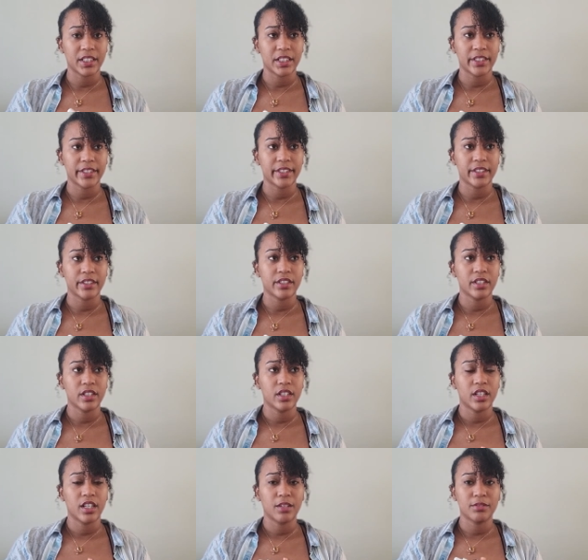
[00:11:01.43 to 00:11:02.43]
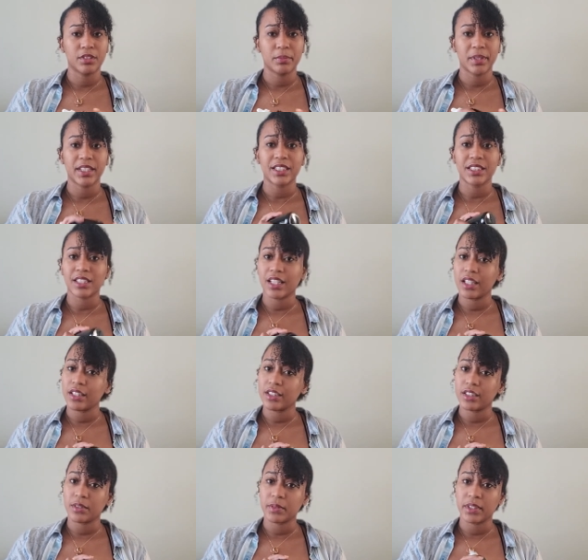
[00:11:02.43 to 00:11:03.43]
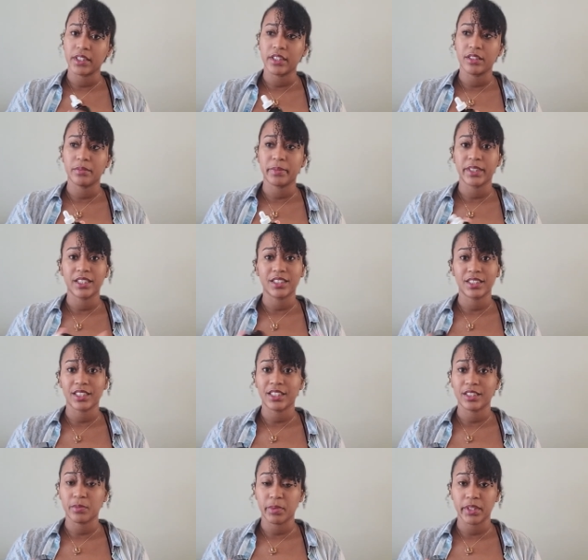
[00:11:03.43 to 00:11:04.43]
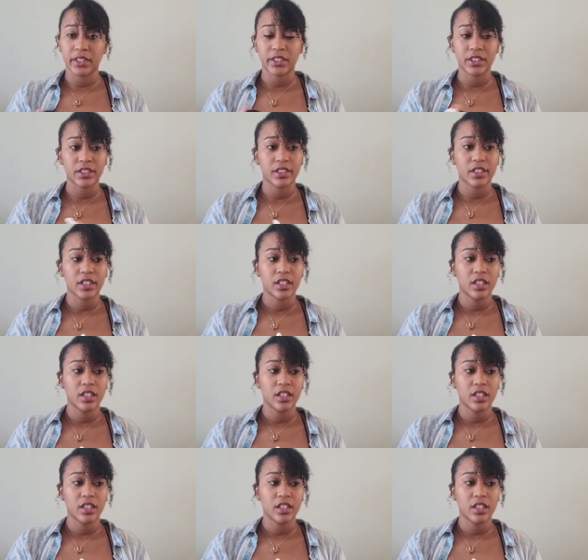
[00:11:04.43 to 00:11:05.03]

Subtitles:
in here to make it slightly sweeter because it is bitters.